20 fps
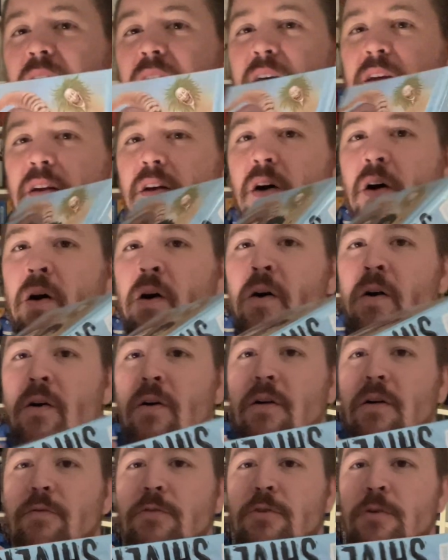in
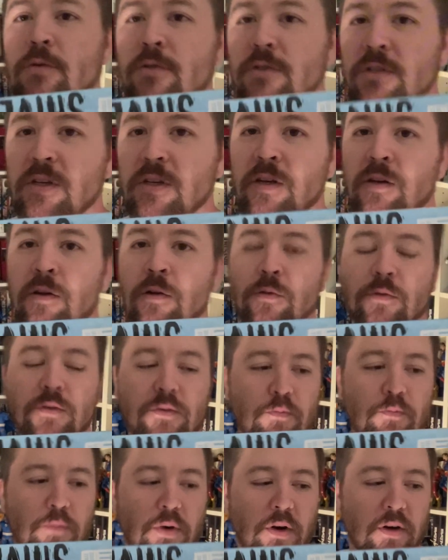all of Junji
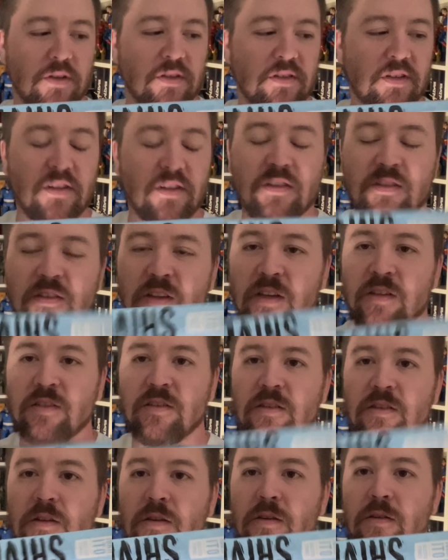Ito's books that
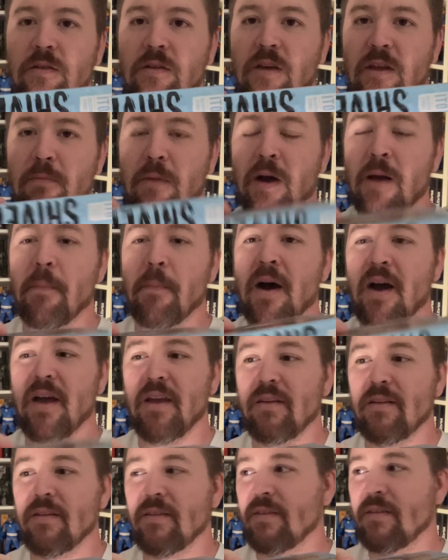sticks in my
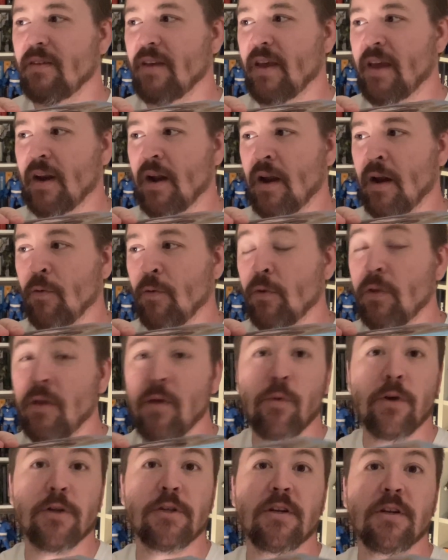mind, and I really
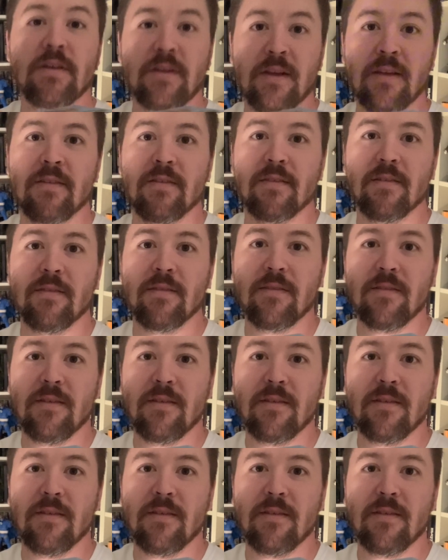wish it didn't.